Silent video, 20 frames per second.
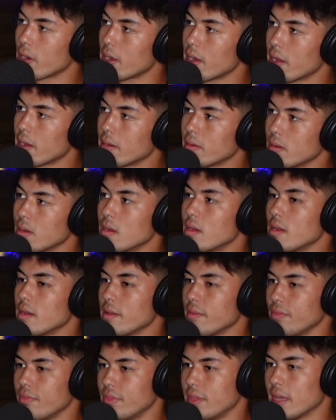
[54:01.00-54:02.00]
right now
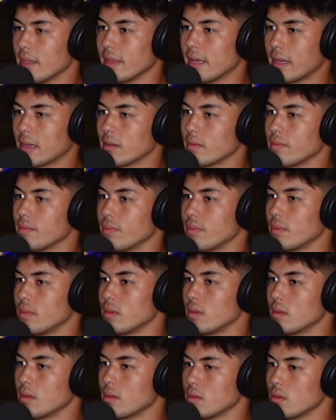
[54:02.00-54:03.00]
that like
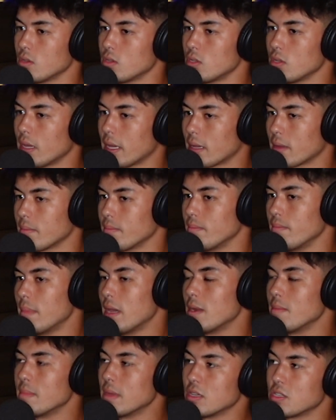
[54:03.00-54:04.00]

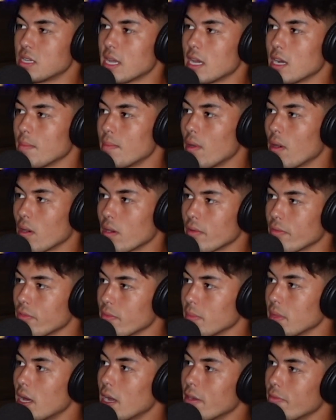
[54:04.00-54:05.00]
made me stand apart
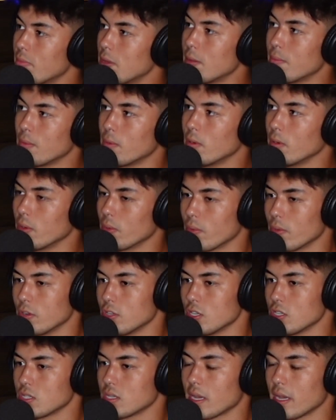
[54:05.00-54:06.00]
from a lot of people who were
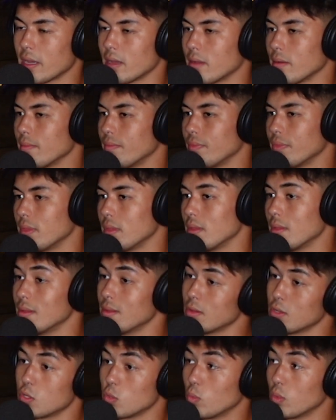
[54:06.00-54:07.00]
just like
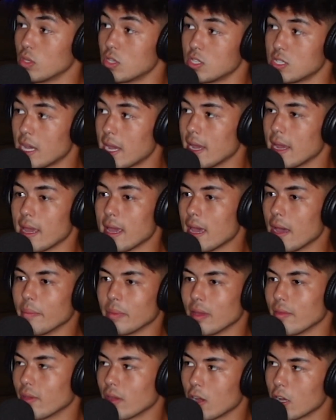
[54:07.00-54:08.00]
would say, hey, I'm
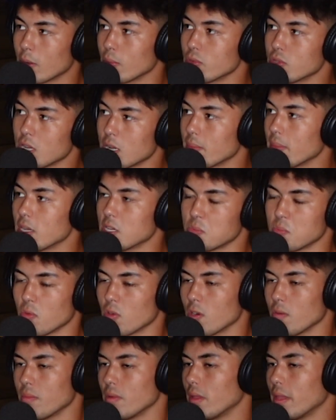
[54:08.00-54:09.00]
giving 100% in my
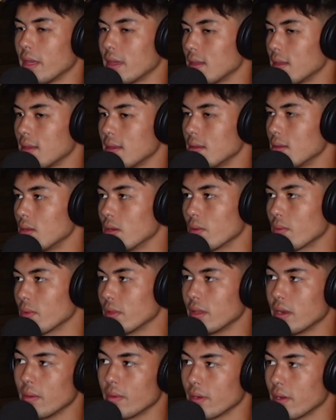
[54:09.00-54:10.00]
sport, but like you don't
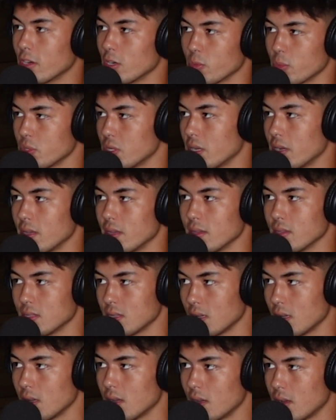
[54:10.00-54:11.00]
really know what 100% is,
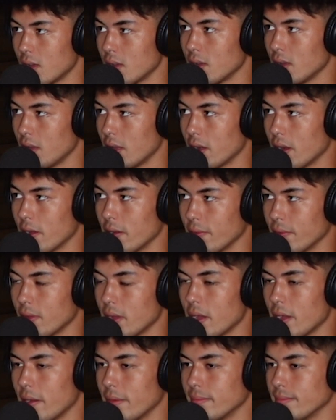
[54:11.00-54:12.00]
you know.
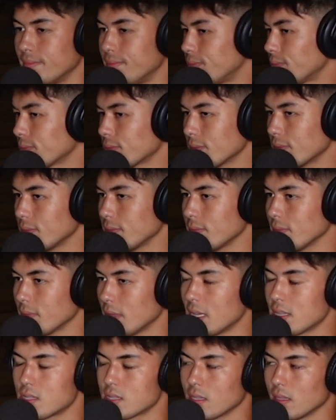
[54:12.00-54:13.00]

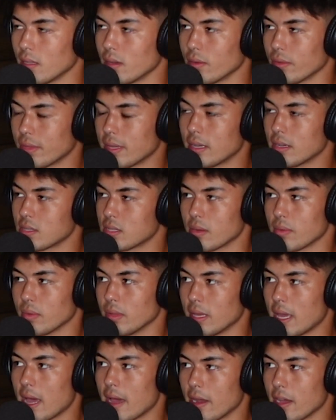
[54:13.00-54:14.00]
It's the little things that
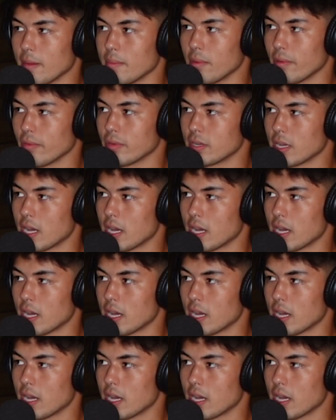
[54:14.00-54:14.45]
really add up over